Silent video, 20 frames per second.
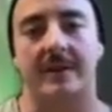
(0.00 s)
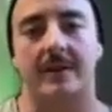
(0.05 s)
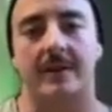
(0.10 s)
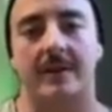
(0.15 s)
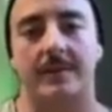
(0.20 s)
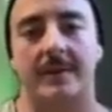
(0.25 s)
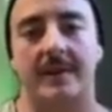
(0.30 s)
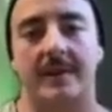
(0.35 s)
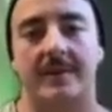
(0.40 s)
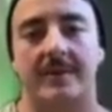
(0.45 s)

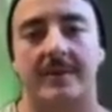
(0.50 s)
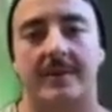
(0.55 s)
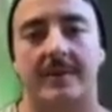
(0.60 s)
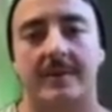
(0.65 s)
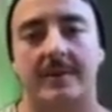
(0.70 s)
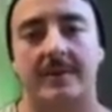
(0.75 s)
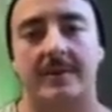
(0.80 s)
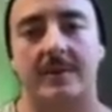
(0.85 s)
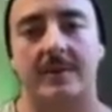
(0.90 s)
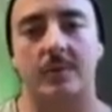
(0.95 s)
Seneca
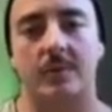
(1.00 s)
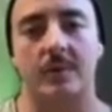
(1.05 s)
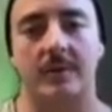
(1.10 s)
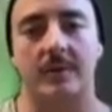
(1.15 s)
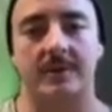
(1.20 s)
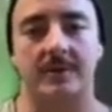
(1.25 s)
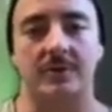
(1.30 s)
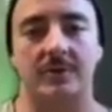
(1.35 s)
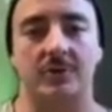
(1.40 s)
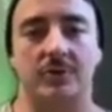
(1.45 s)
meets,
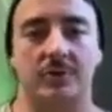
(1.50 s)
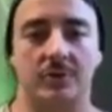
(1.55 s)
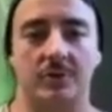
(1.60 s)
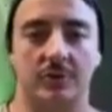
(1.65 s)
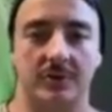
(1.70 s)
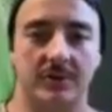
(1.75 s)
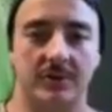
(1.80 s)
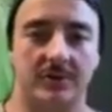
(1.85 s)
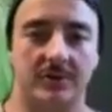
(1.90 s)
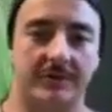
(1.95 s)
what did you do?
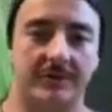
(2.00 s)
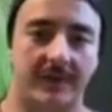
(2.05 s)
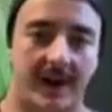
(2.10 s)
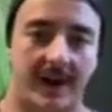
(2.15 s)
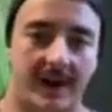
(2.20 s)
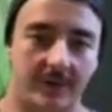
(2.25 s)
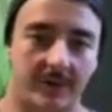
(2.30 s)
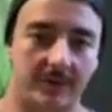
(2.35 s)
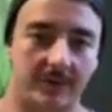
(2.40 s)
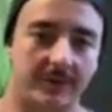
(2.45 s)
You
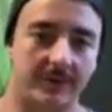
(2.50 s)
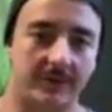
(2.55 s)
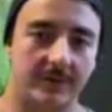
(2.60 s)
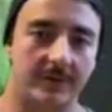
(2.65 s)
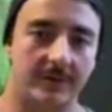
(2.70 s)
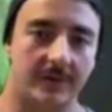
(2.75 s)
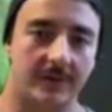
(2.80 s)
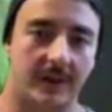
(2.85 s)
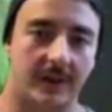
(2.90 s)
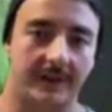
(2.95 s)
found
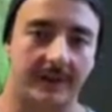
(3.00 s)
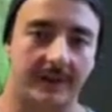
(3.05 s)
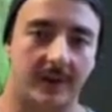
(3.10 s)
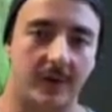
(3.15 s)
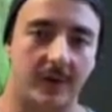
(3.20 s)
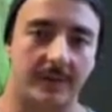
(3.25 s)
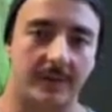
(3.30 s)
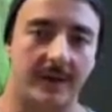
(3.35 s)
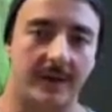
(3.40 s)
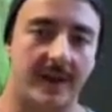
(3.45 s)
like the
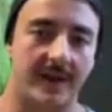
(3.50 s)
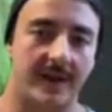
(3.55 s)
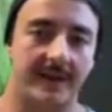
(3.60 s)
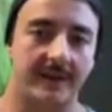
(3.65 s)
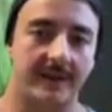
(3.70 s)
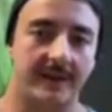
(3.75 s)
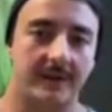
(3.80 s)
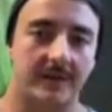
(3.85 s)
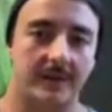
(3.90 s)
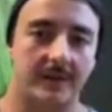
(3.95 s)

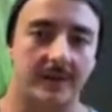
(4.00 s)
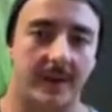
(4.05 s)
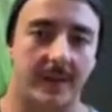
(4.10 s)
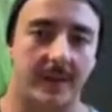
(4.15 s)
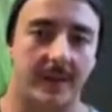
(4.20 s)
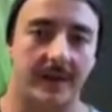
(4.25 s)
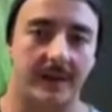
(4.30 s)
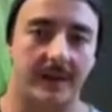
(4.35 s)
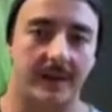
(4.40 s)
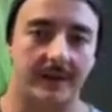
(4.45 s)
OPA,
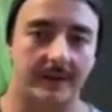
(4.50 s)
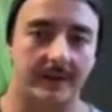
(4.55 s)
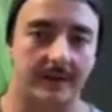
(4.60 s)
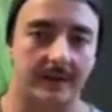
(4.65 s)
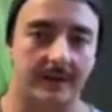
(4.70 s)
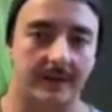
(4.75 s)
and then